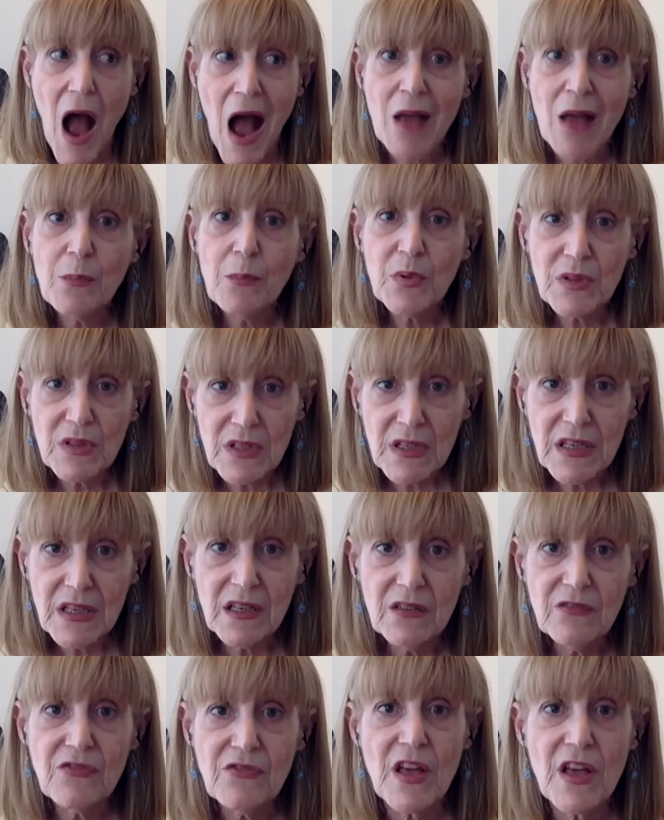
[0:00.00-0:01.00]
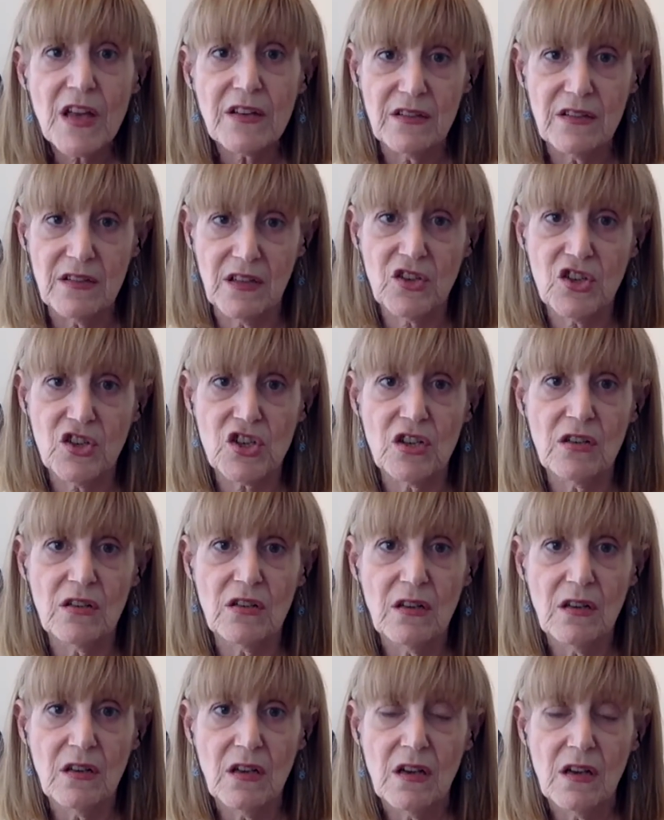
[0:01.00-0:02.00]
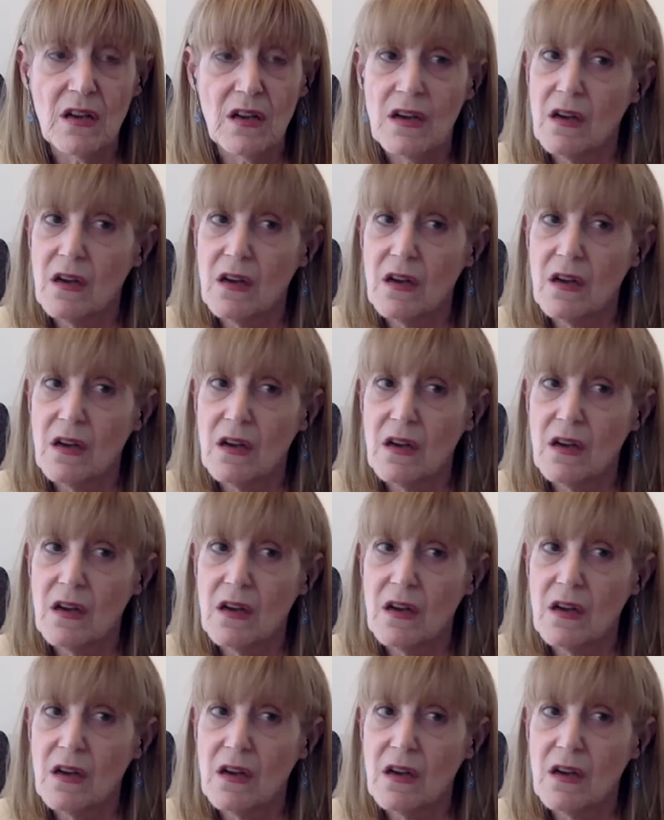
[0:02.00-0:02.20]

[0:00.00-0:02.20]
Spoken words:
I believe that addiction,